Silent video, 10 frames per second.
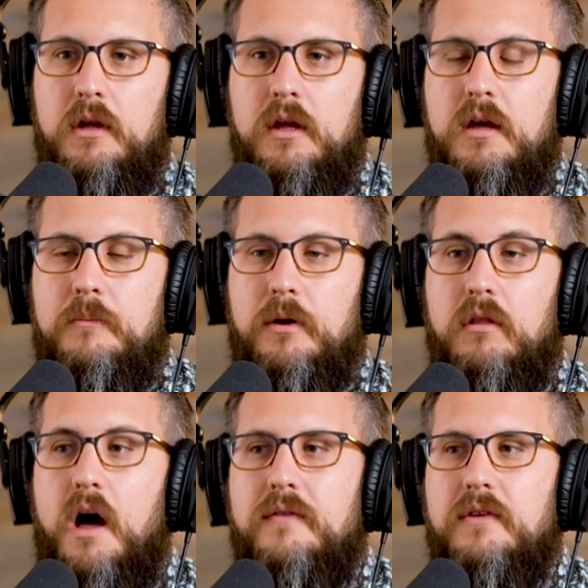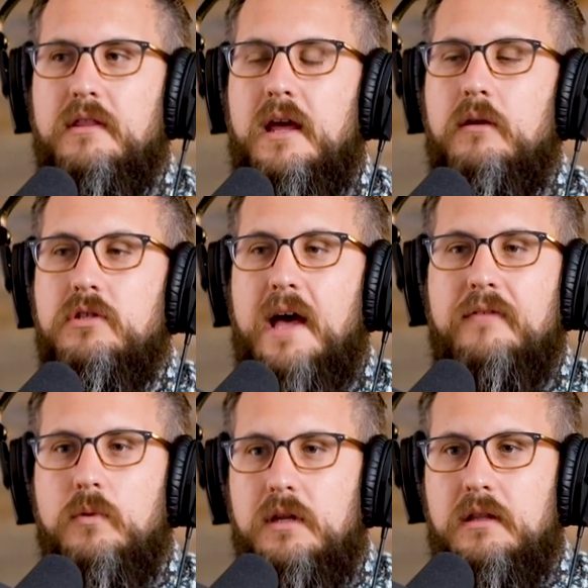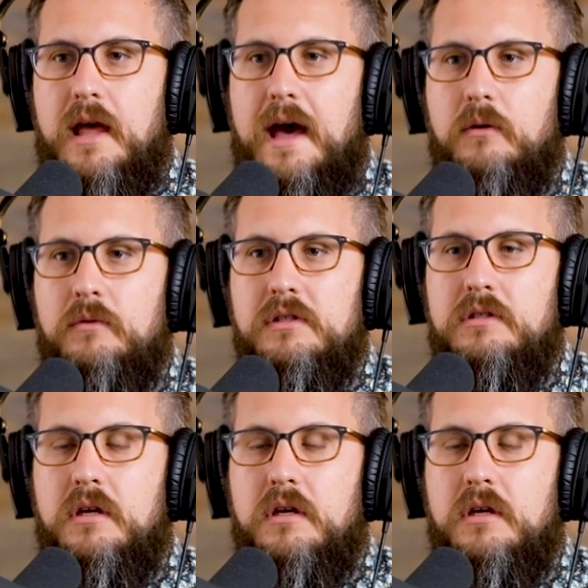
Yeah. But a lot of it then was after we did that, it was